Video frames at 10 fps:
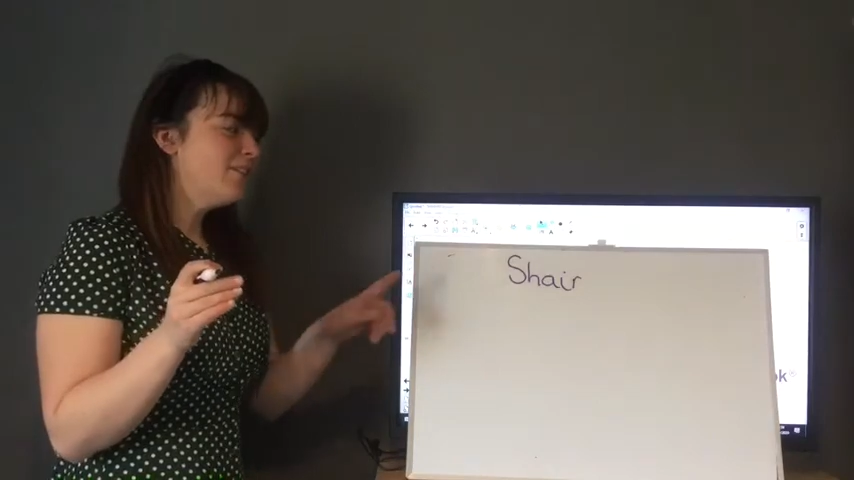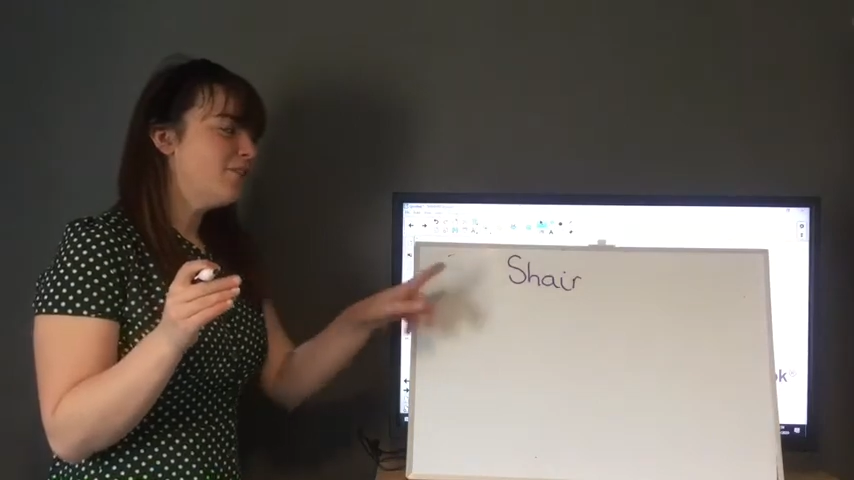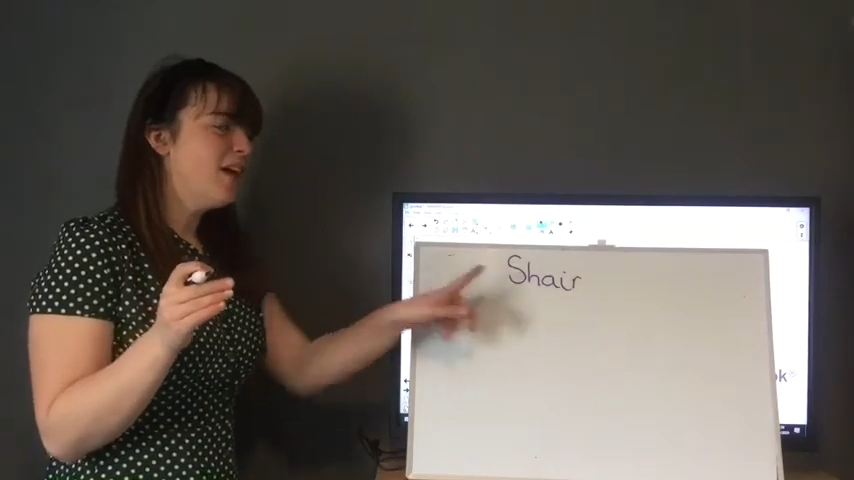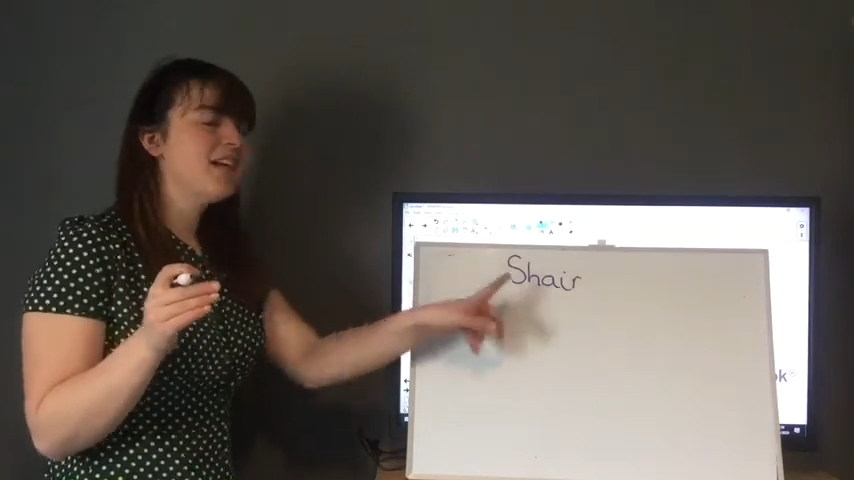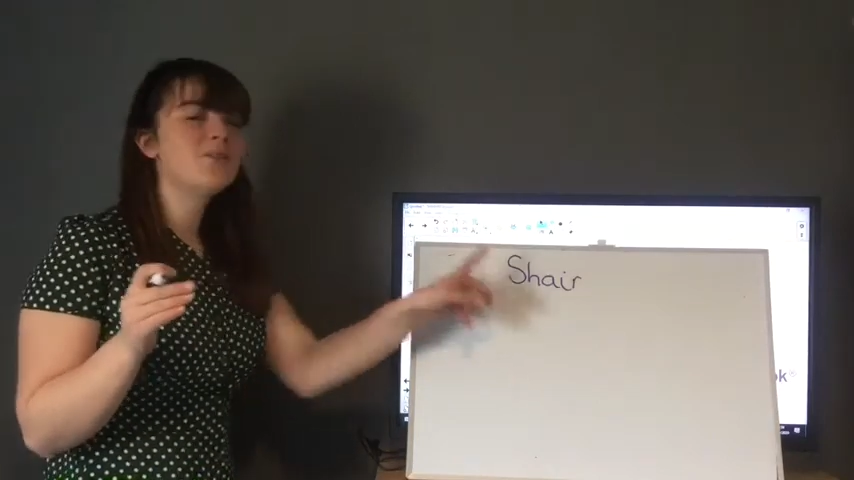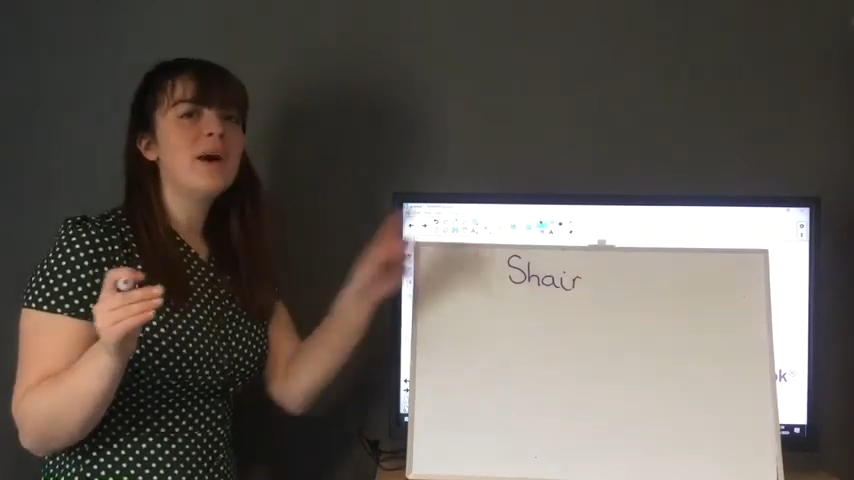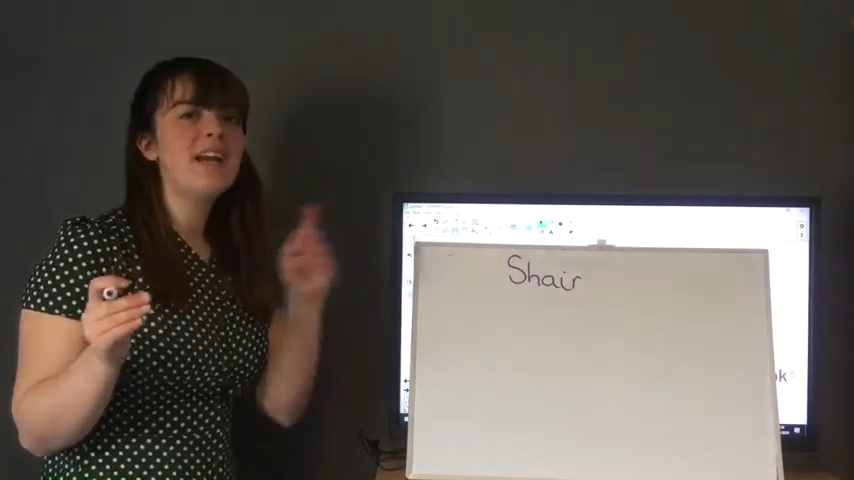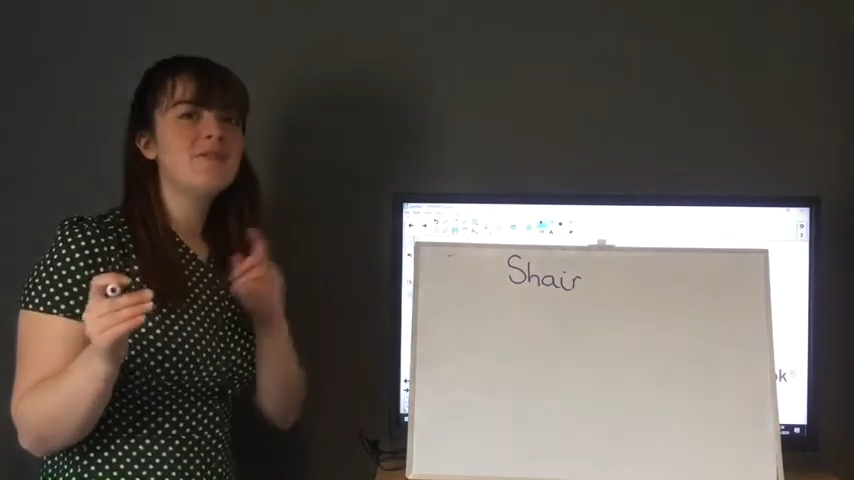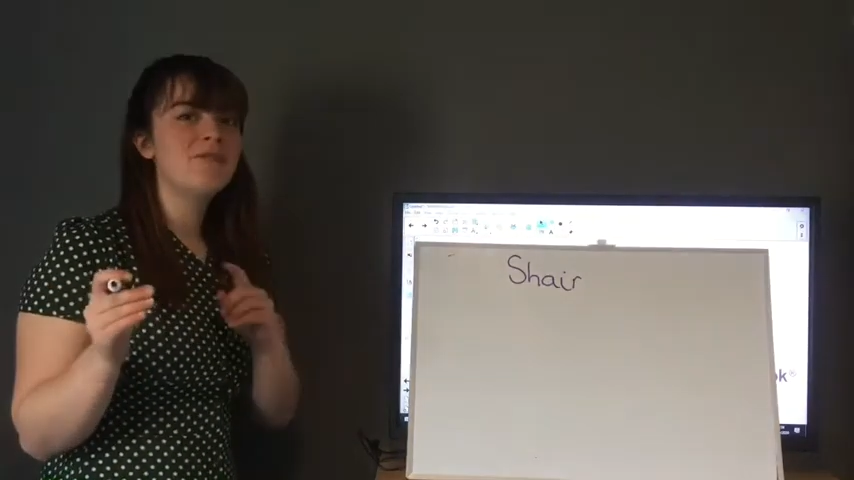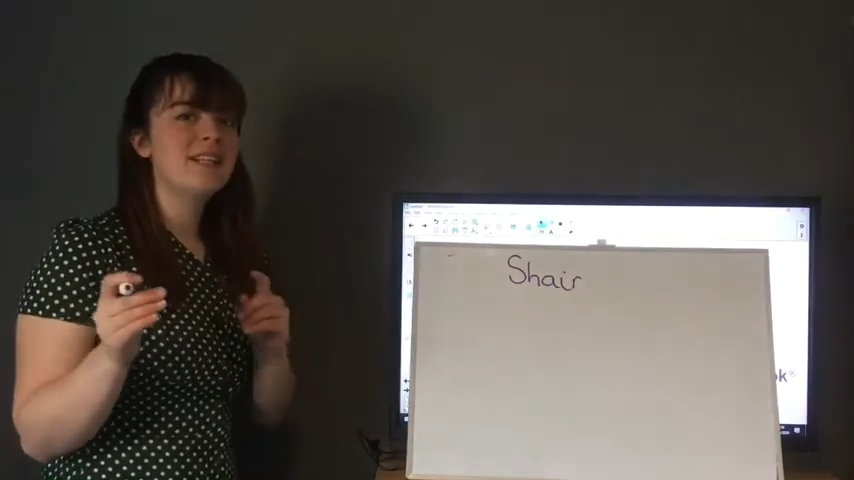So that's
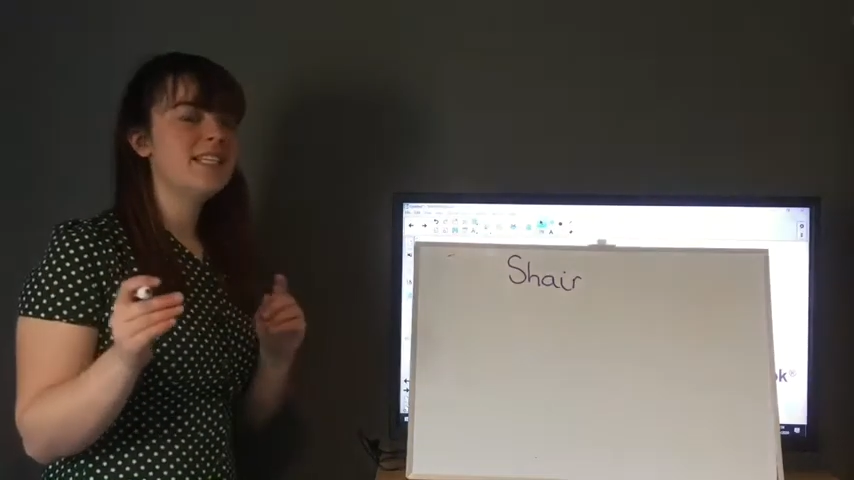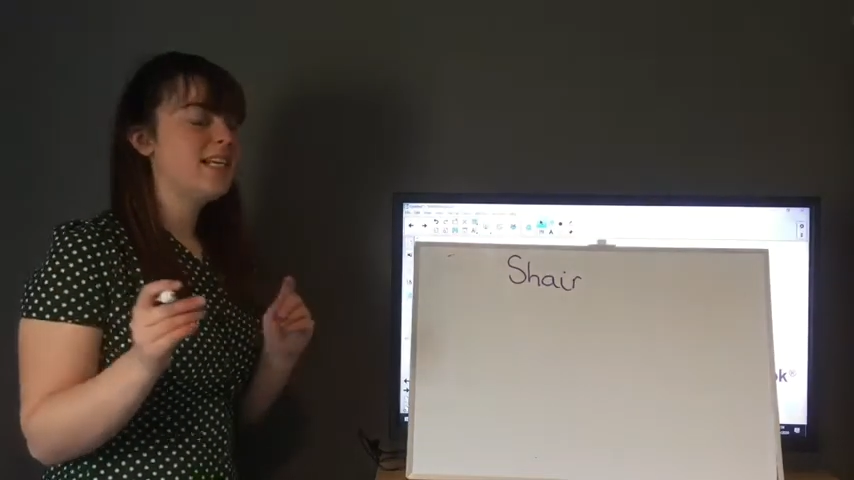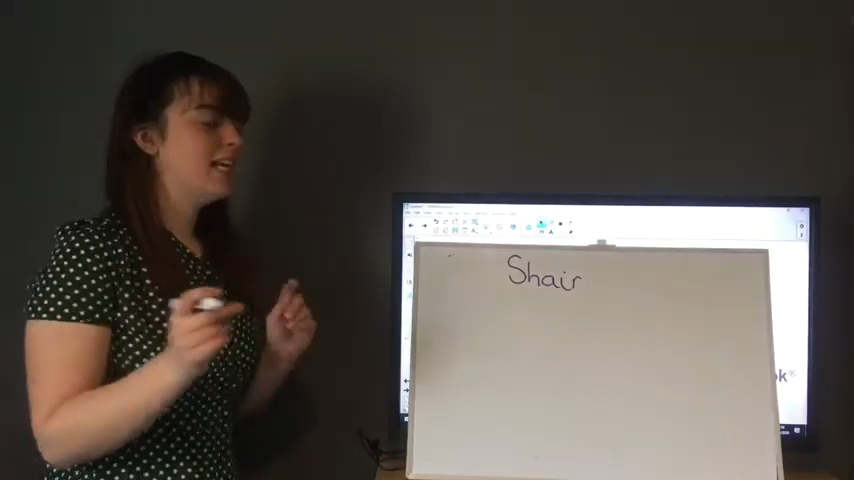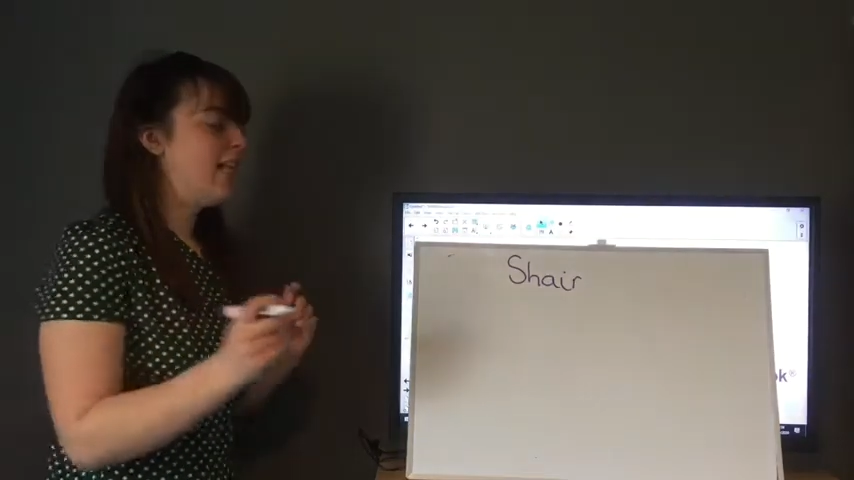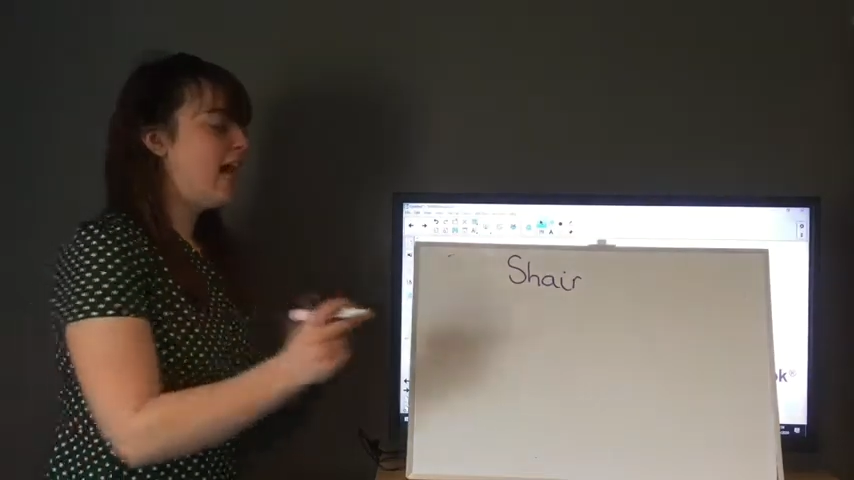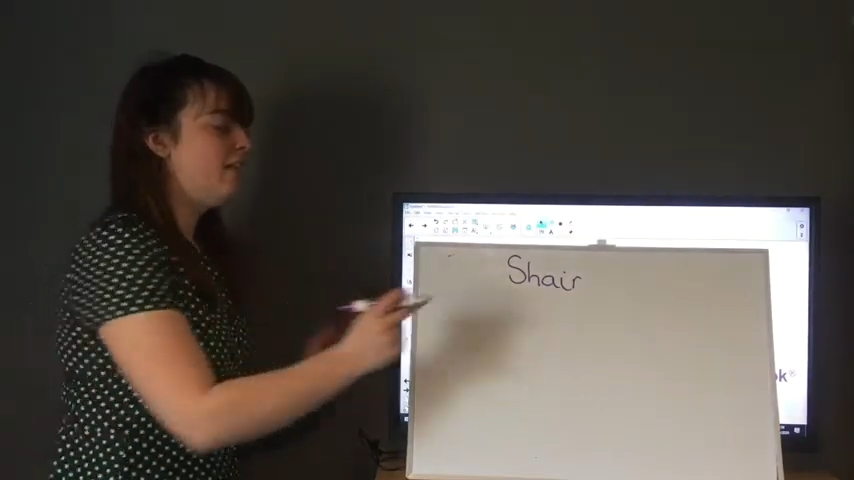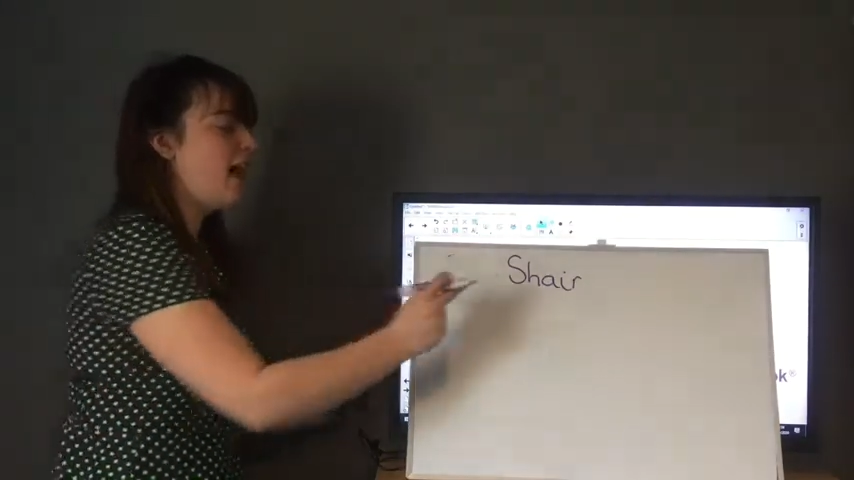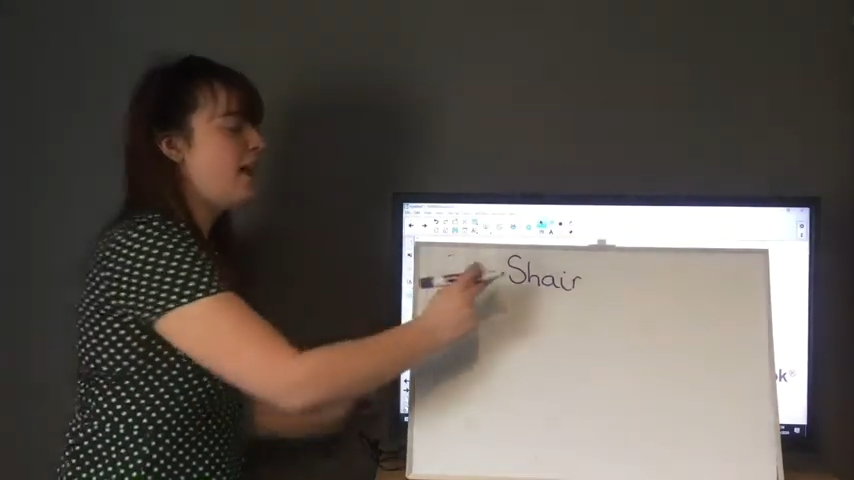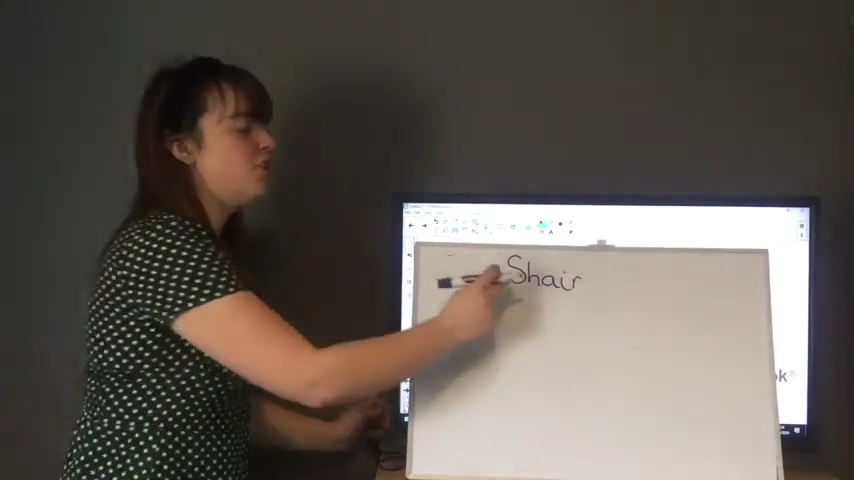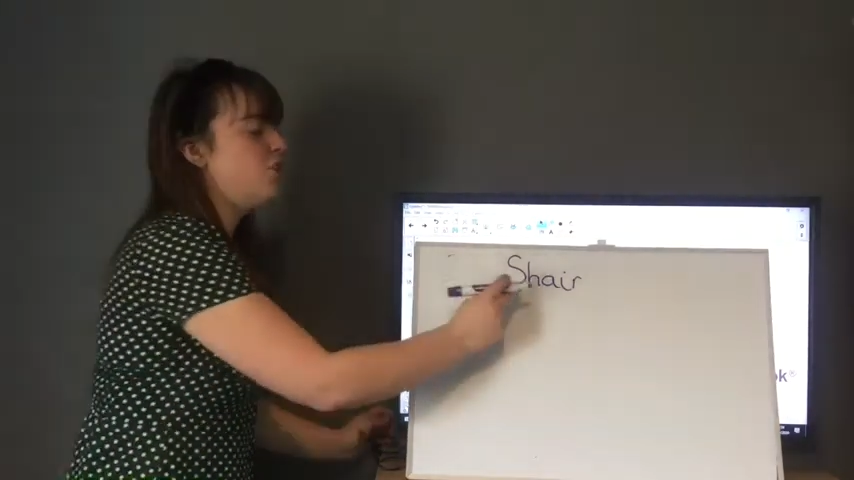why I've written it like that.